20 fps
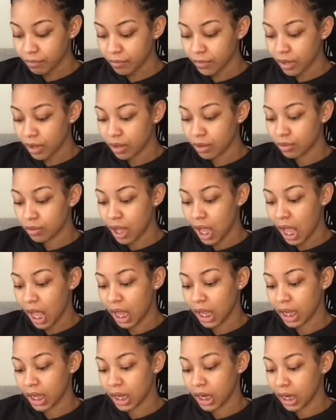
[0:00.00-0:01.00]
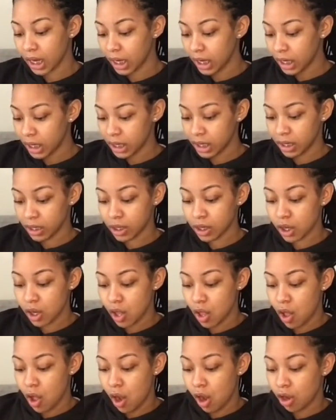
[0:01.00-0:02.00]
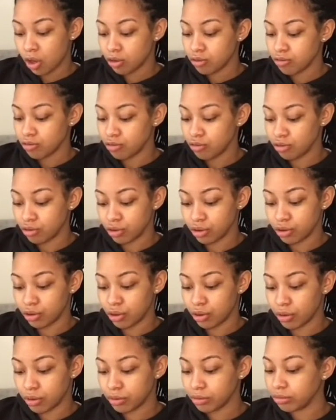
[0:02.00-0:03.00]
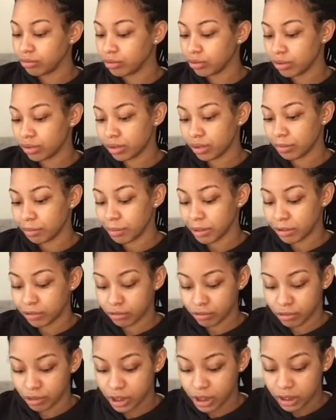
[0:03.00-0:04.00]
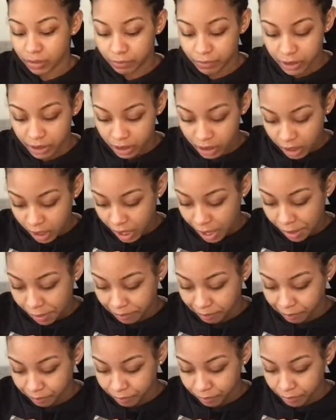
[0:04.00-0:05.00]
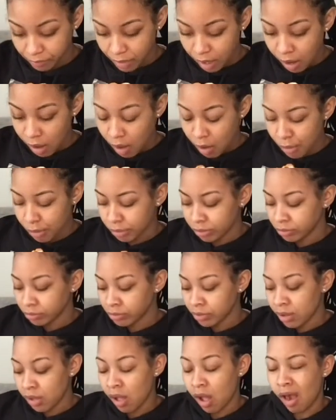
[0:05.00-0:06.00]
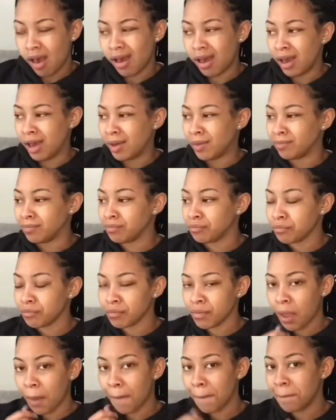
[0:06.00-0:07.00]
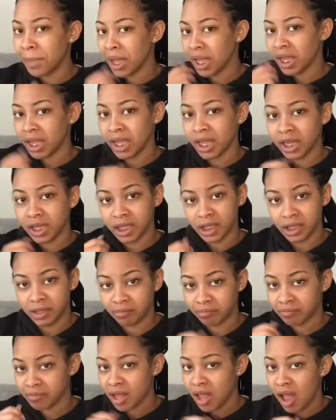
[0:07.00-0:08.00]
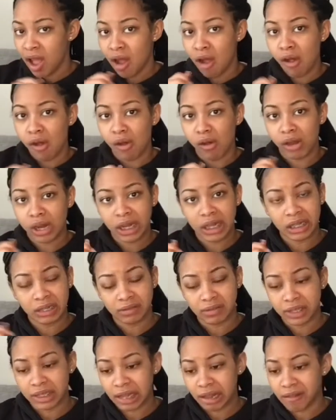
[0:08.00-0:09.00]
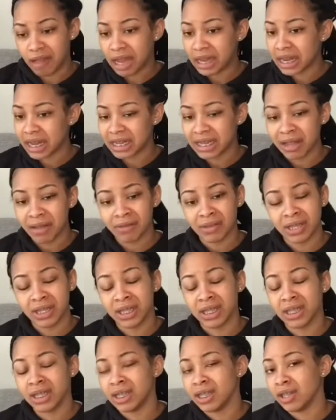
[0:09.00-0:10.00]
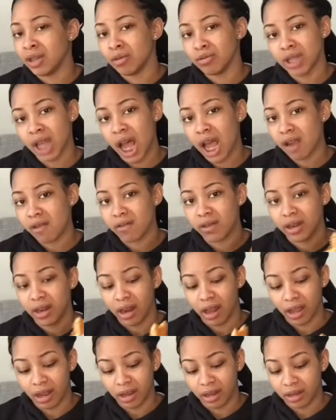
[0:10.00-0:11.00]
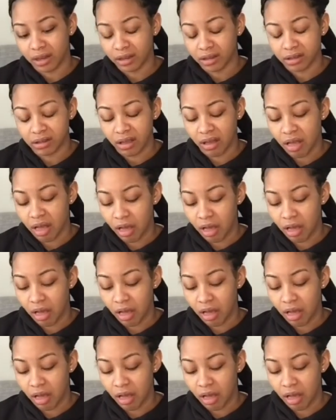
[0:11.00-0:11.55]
You gotta clean your, make sure your teeth is clean, and picking and all that other stuff. Like, that stuff is so tiring. Like, yeah.